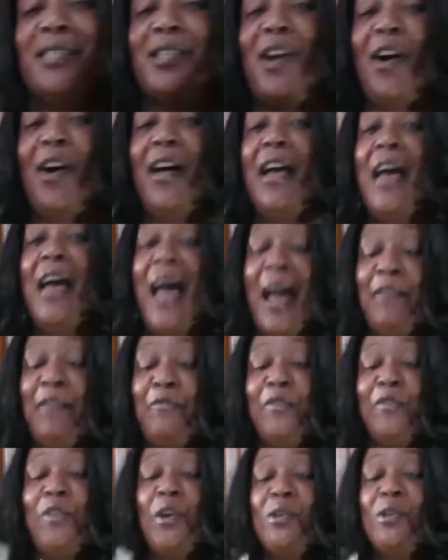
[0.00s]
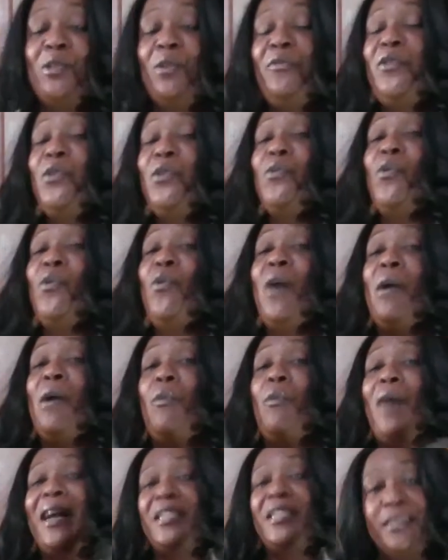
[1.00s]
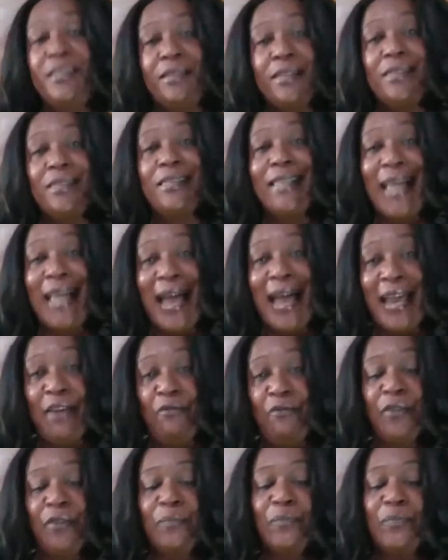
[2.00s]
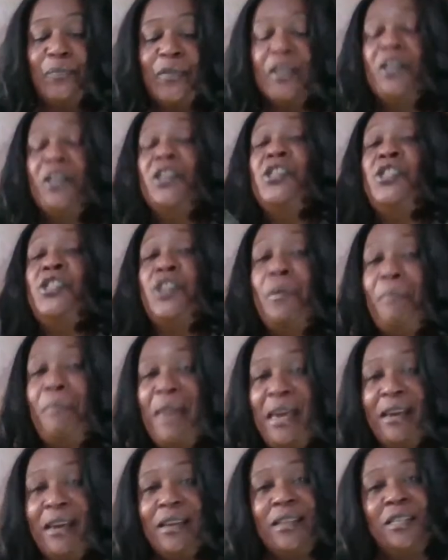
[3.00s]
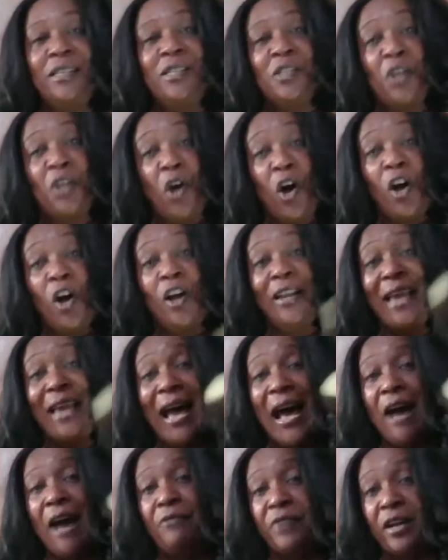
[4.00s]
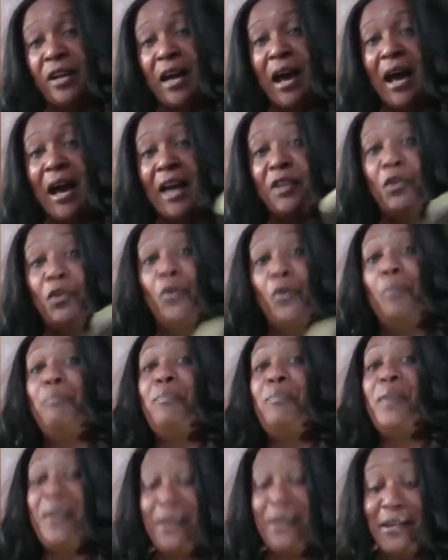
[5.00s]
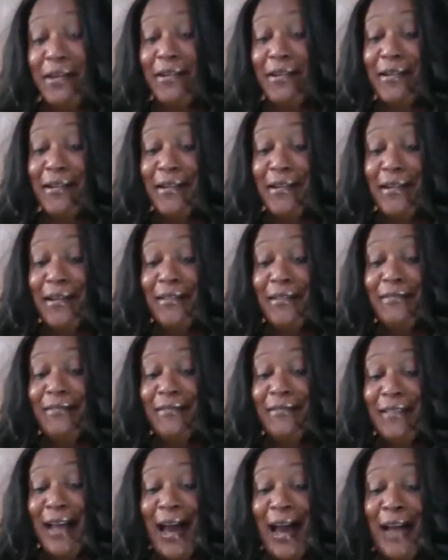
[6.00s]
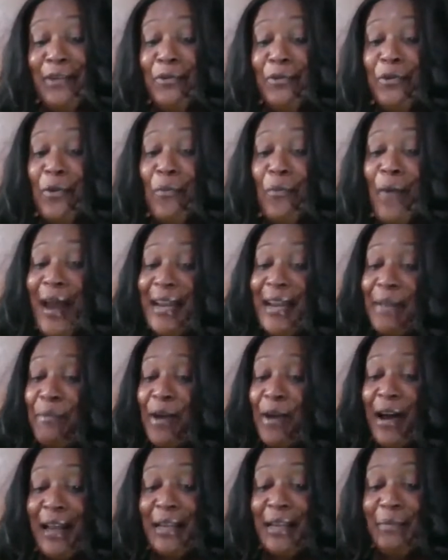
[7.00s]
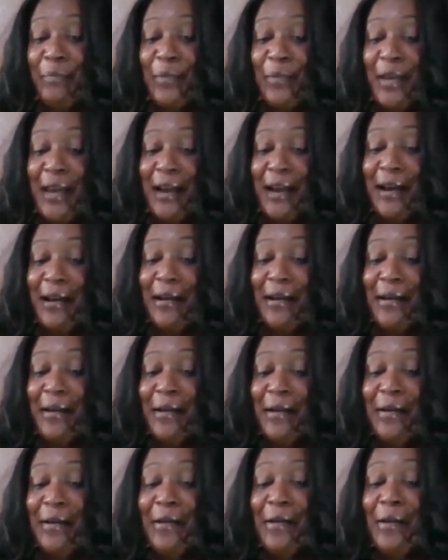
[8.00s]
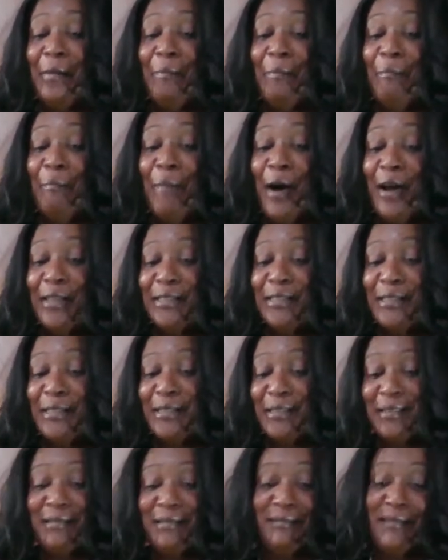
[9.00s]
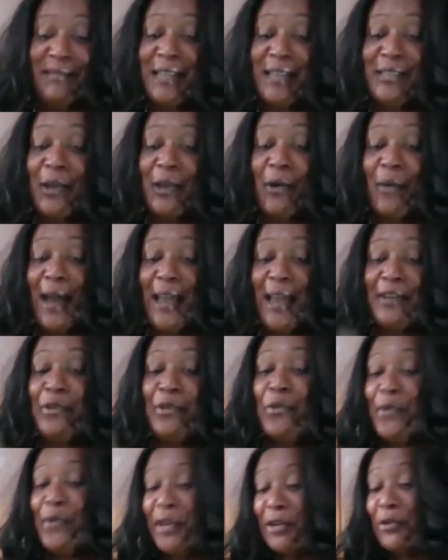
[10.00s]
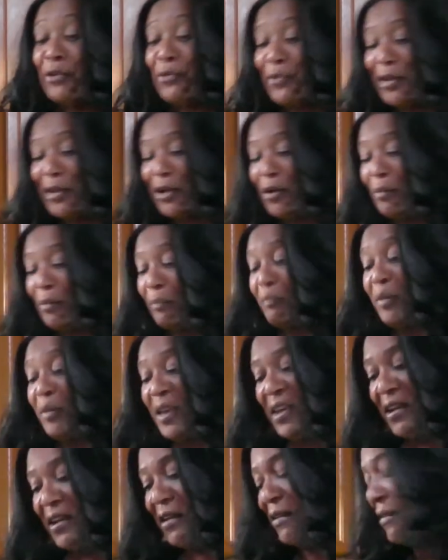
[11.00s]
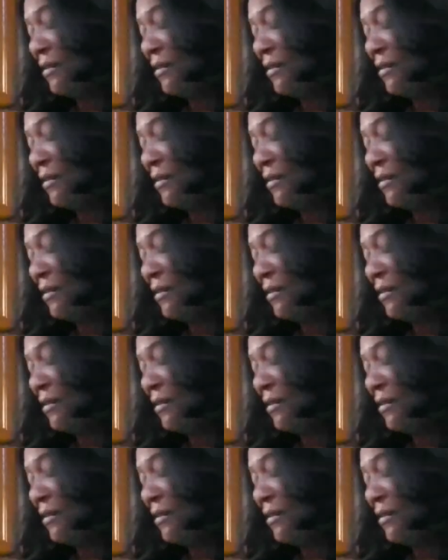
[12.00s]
call, and for those of you who are watching this live, Jamaicans call avocado pear. I don't know why them call it pear, but that's how I know it growing up, pear.